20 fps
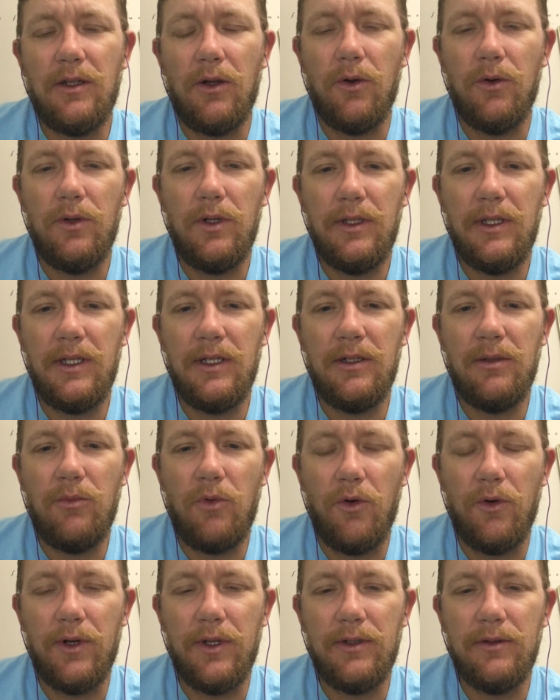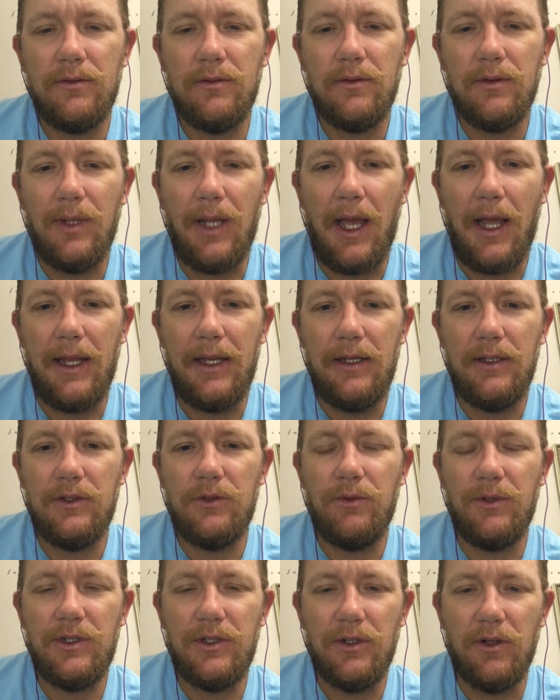early in the morning, light,
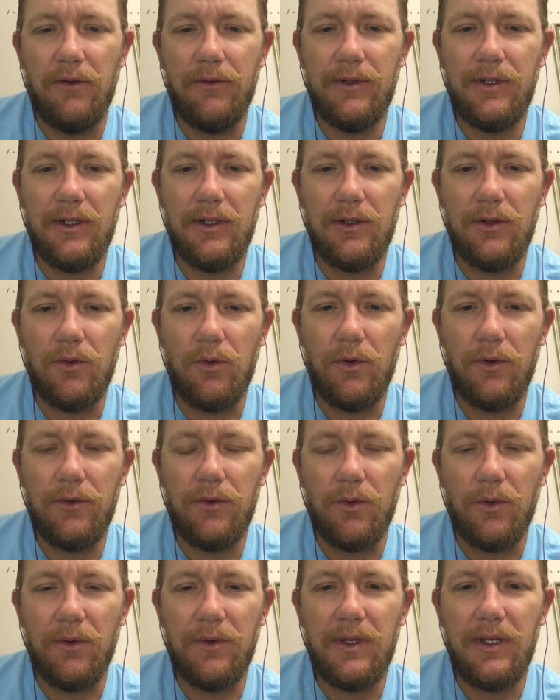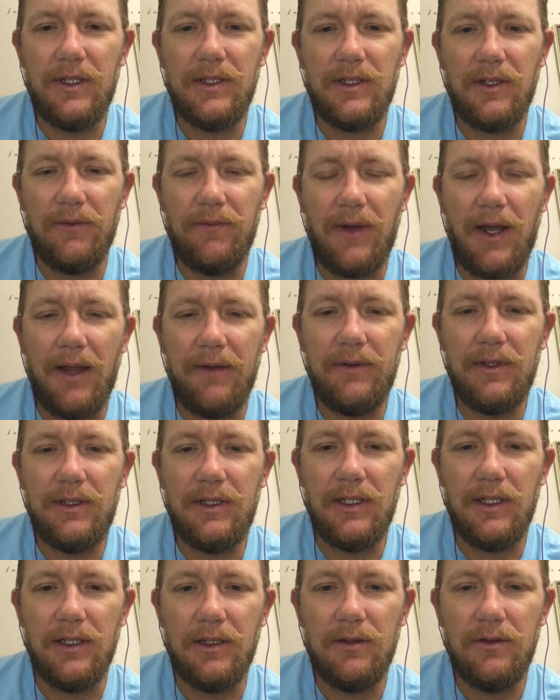switching over to the north northeast at five to
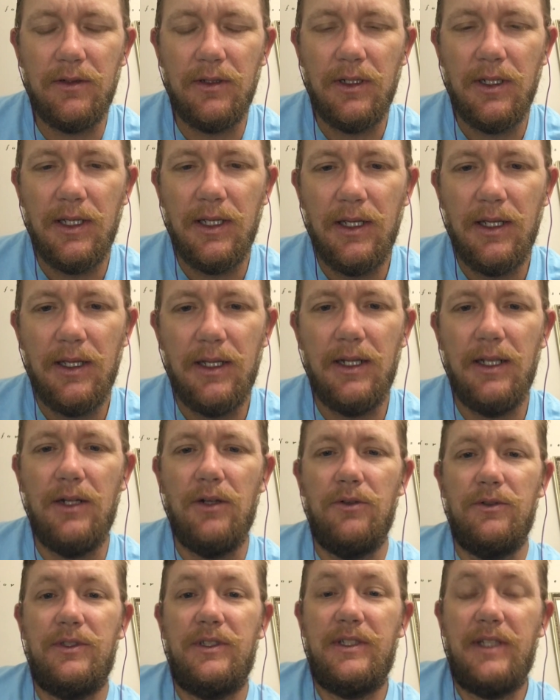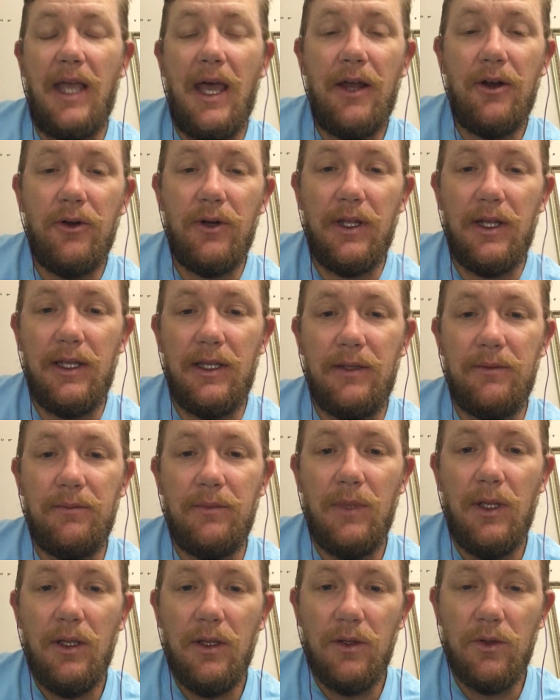ten. Then on Saturday,
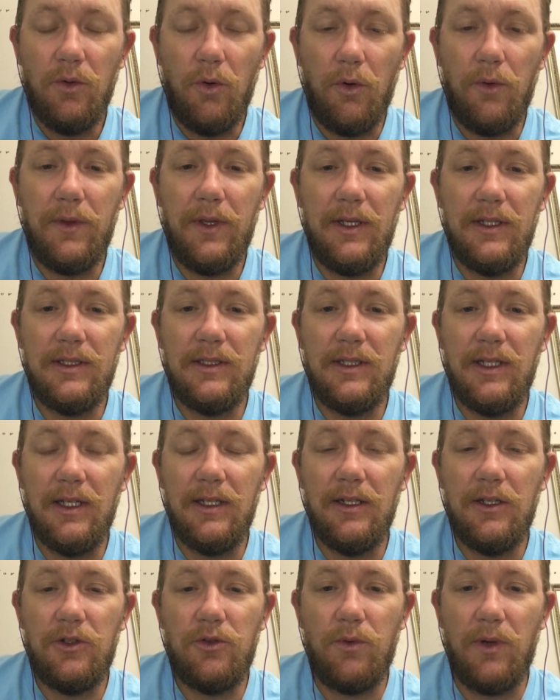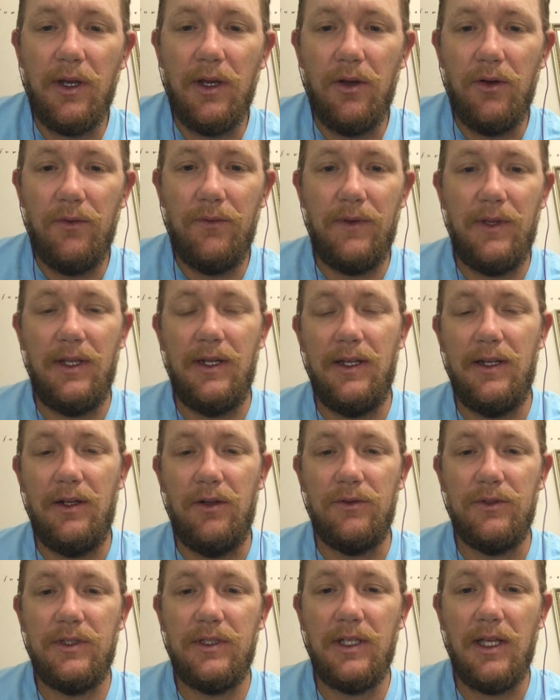northeast ten to twelve, and then
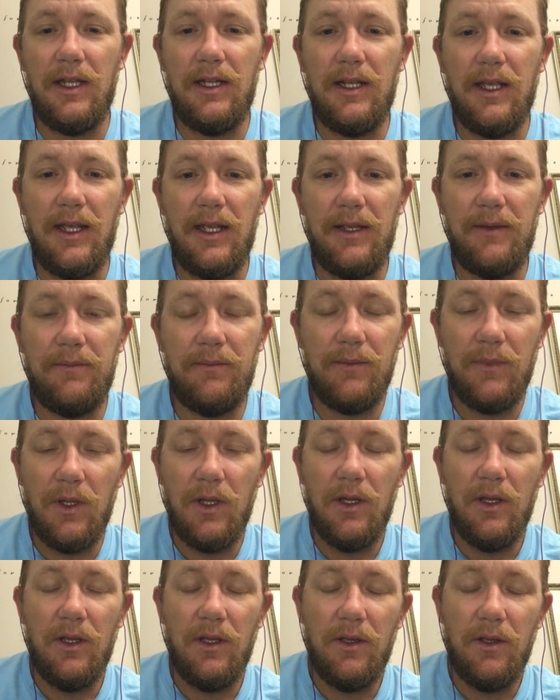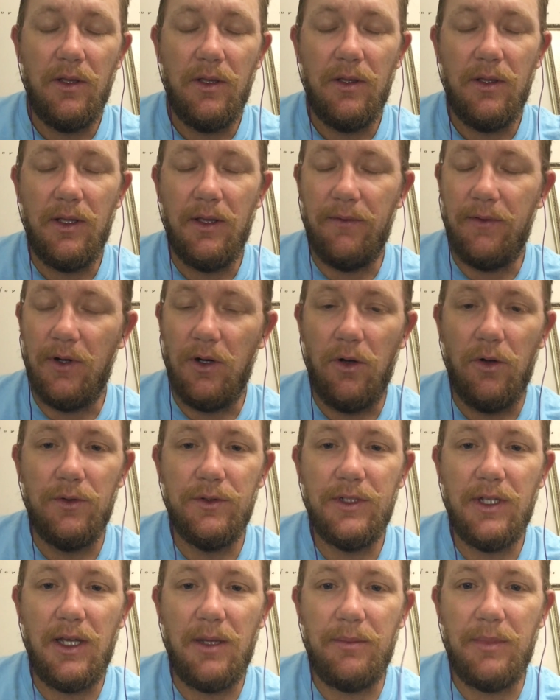on Sunday, if it holds
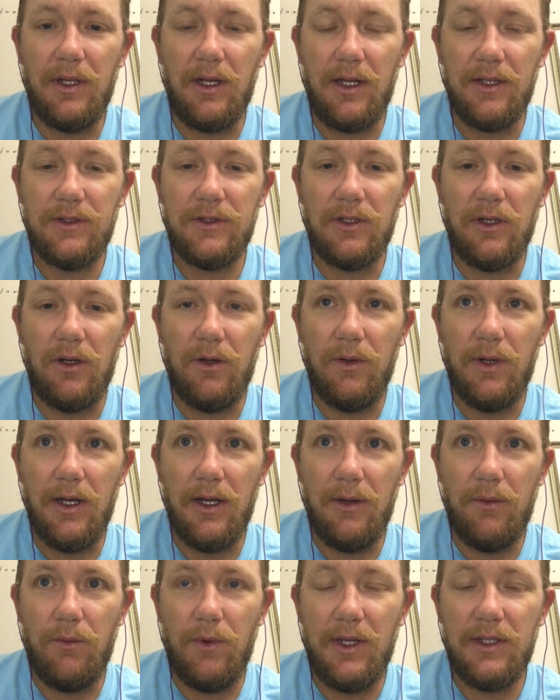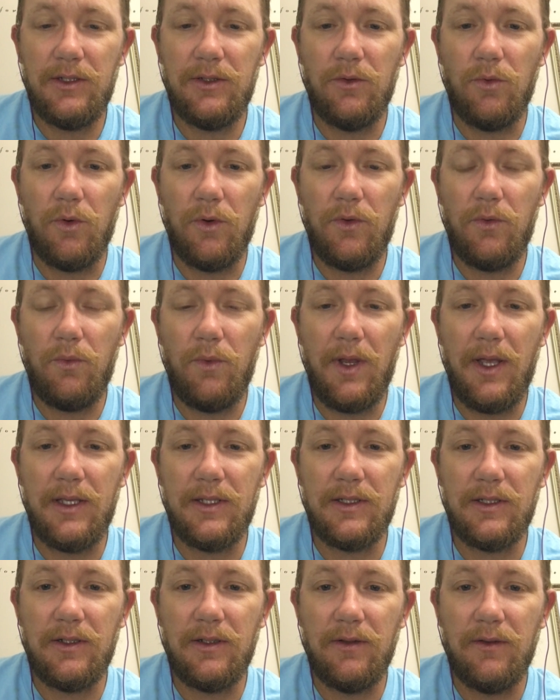up, I saw uh, west
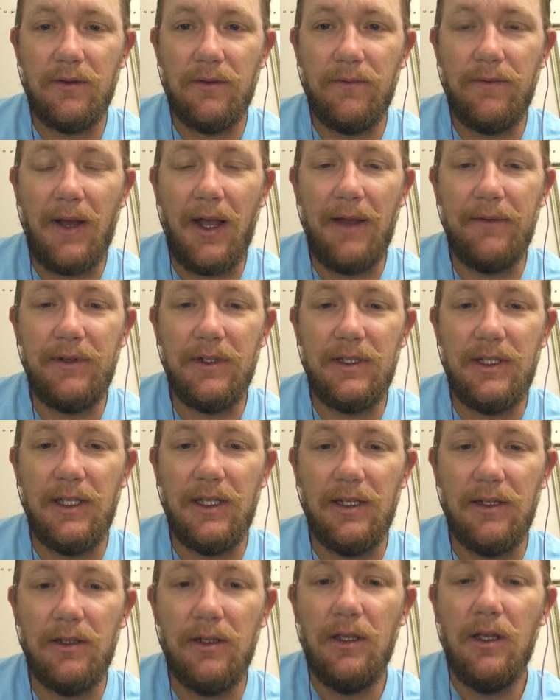northwest five to ten.